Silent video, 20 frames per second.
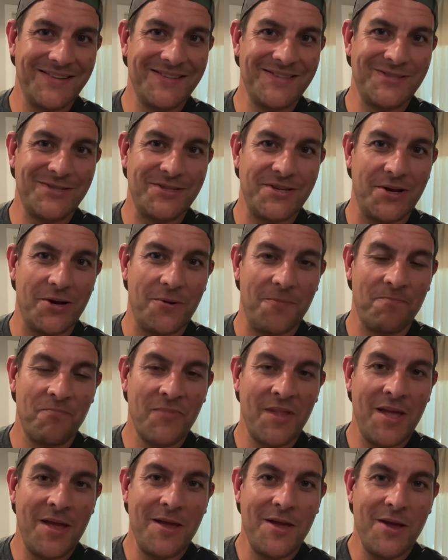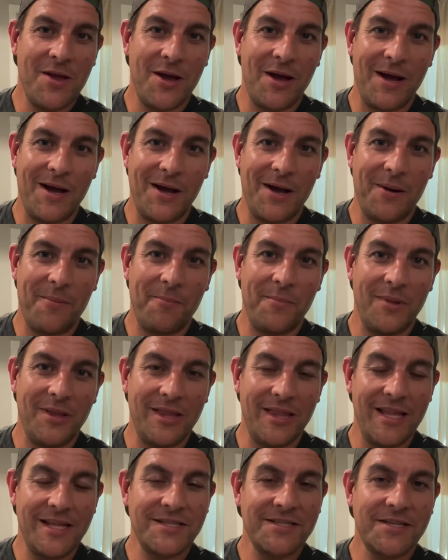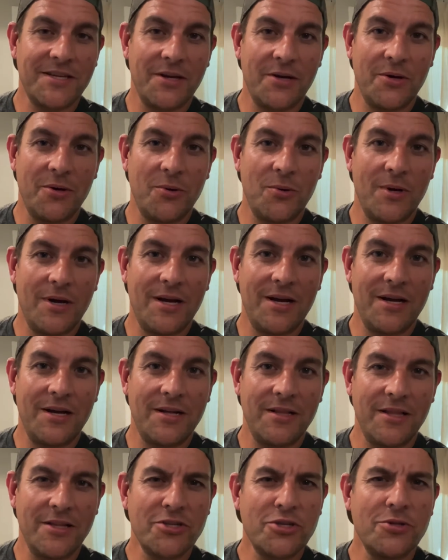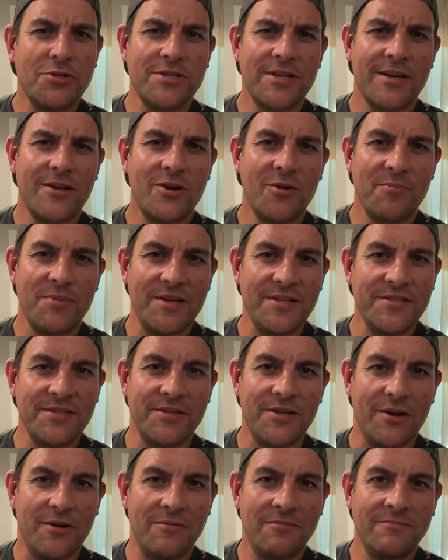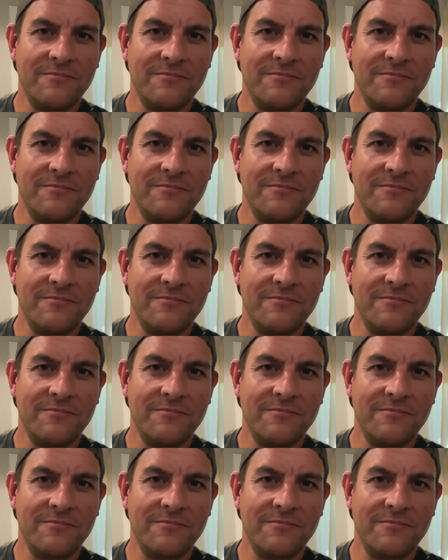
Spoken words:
So let's go check on our pizza dough.